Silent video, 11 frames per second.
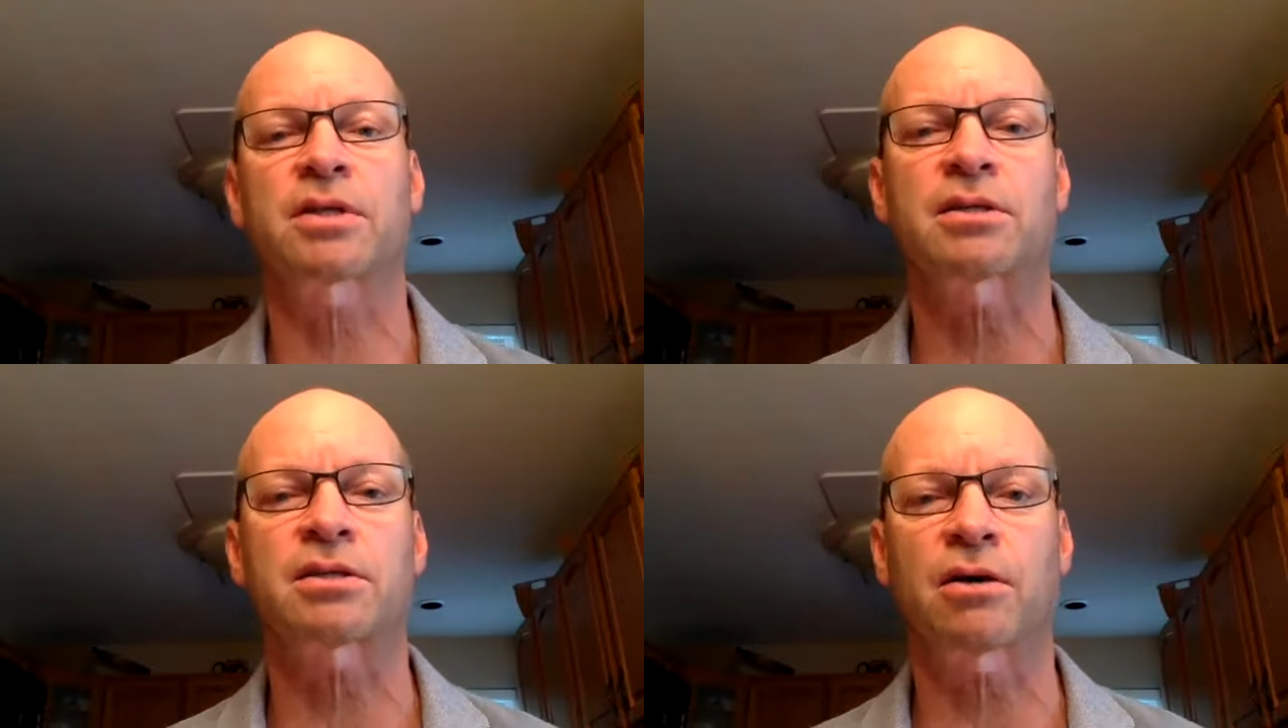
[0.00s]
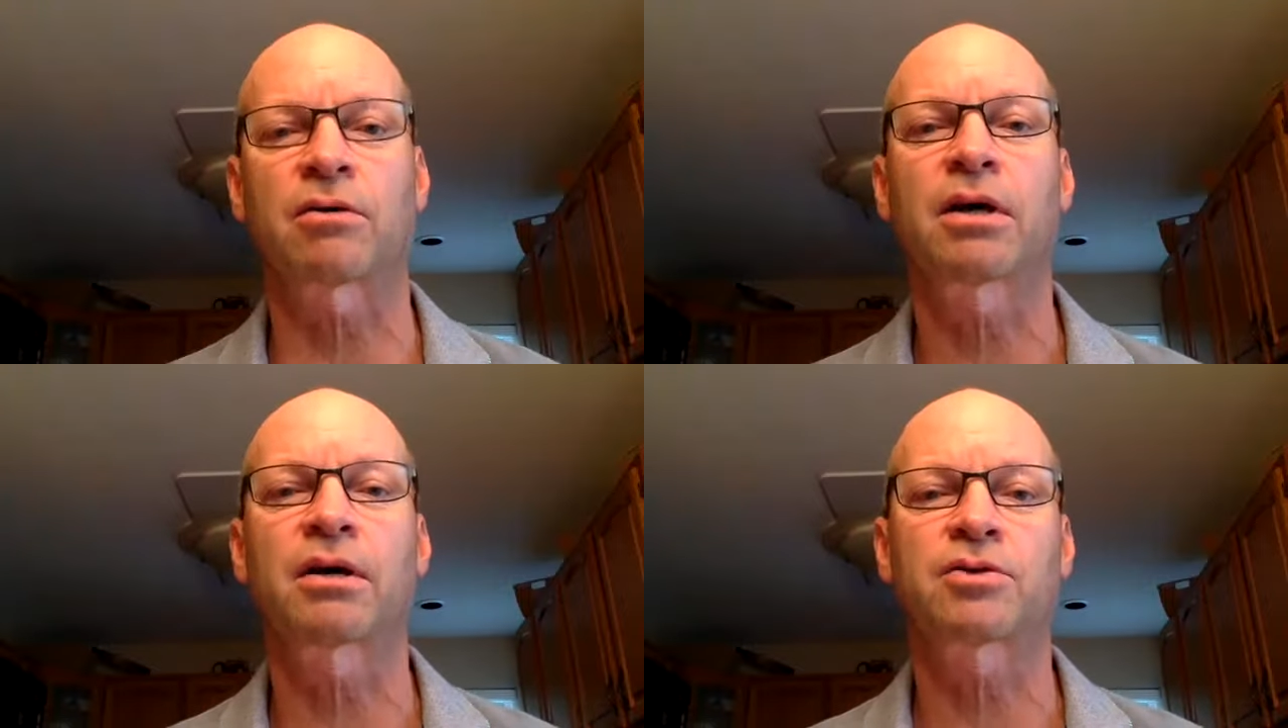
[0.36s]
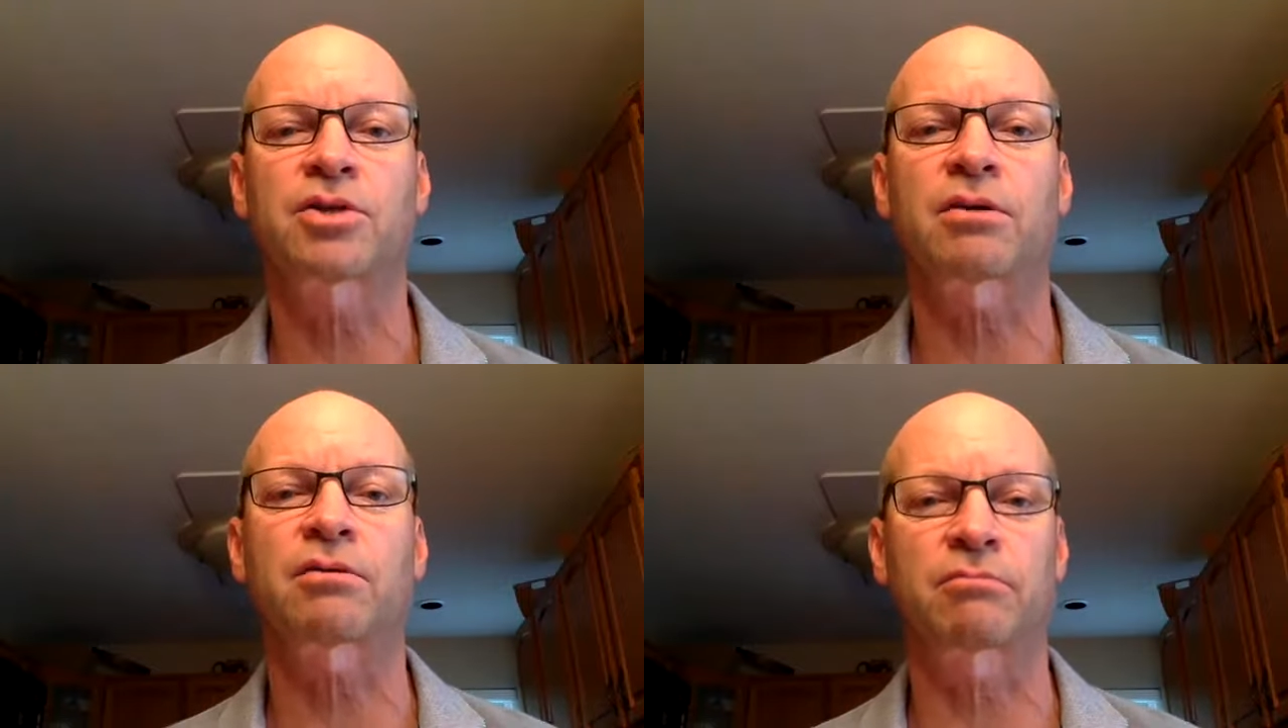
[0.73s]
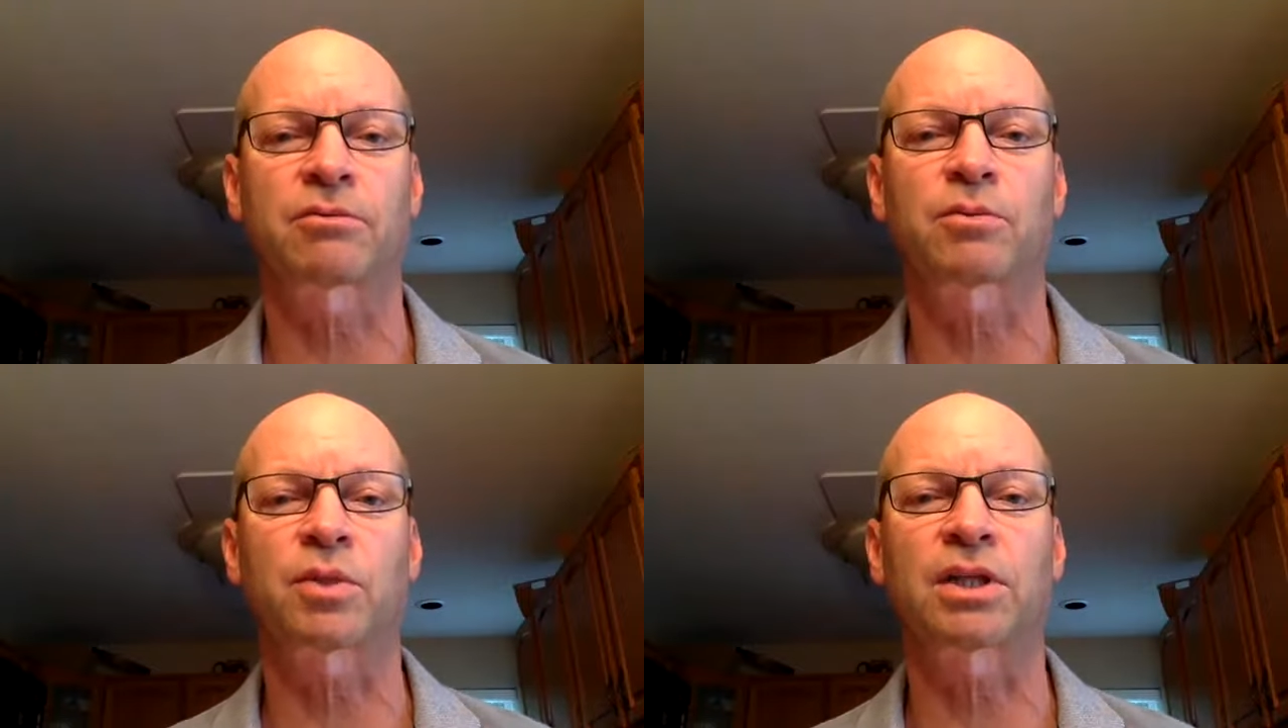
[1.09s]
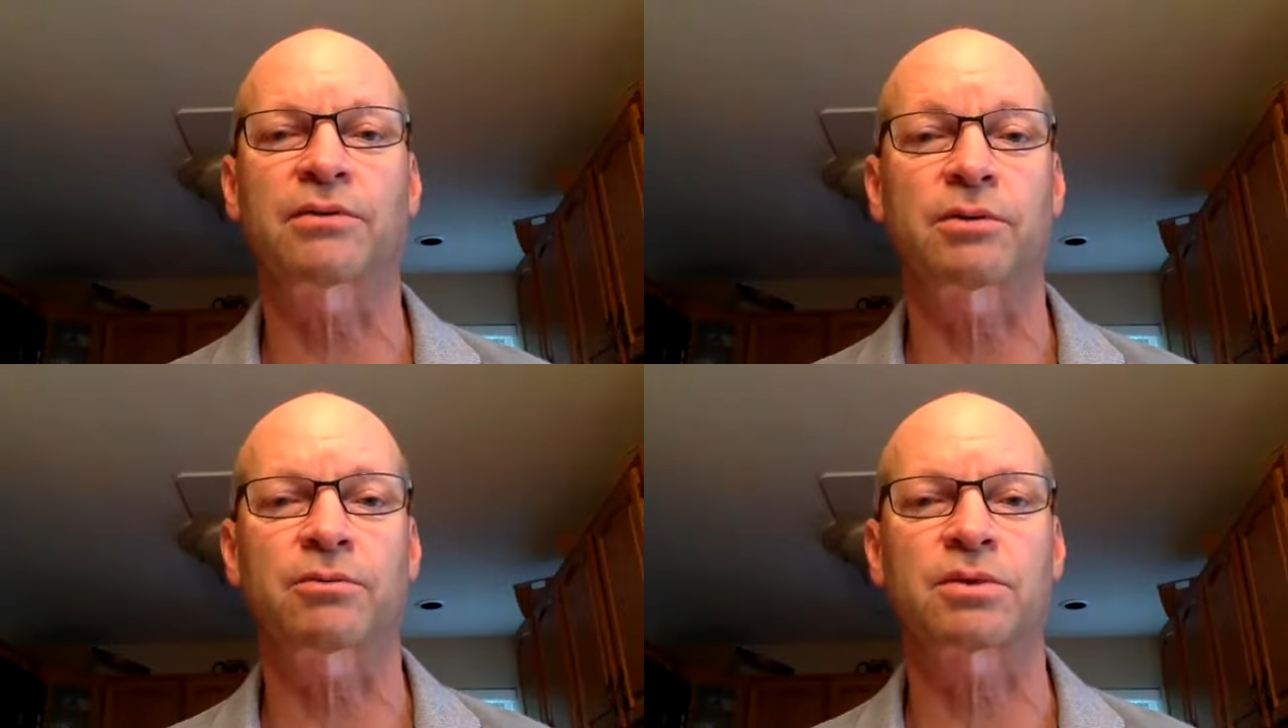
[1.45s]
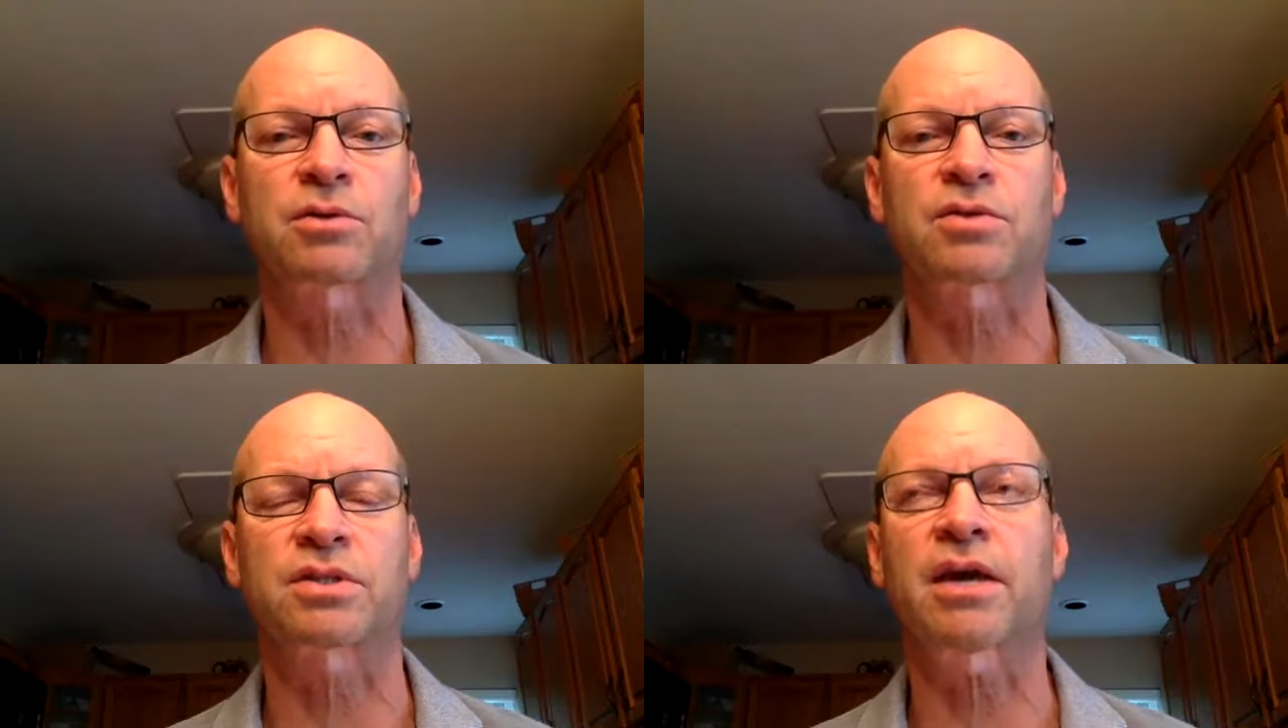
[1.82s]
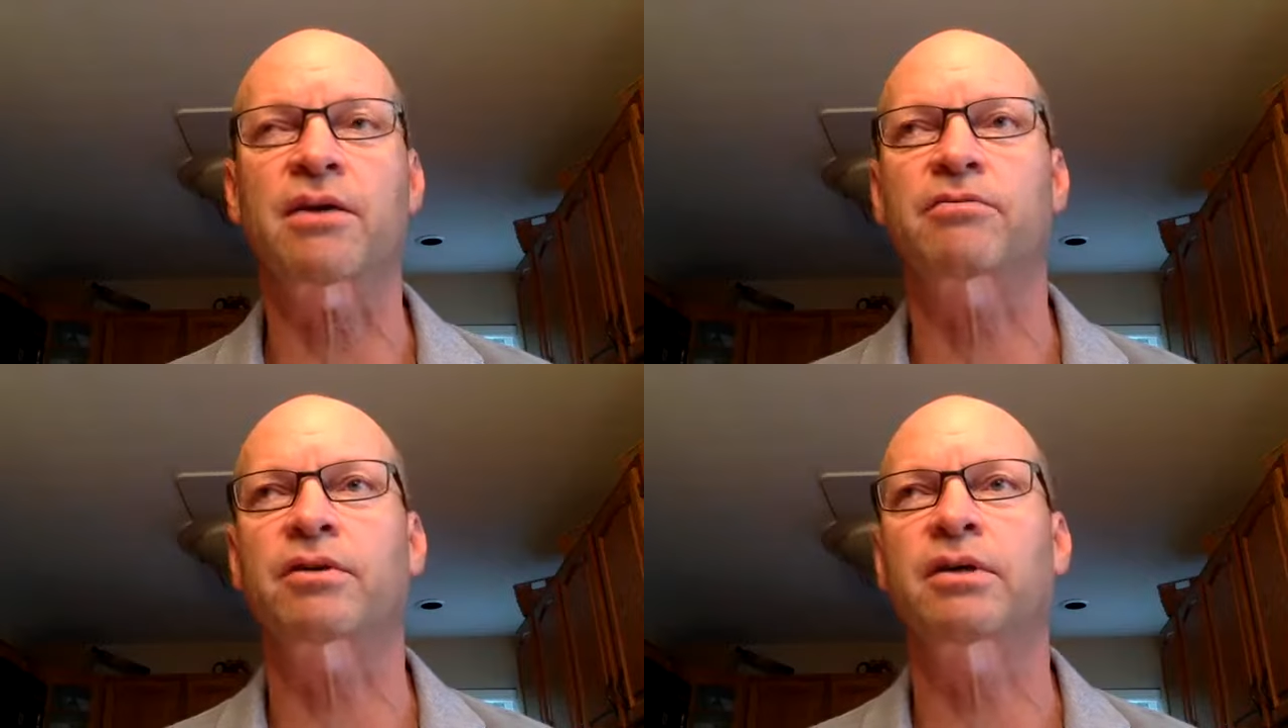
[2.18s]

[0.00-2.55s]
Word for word: That's how Chin believed it was so safe.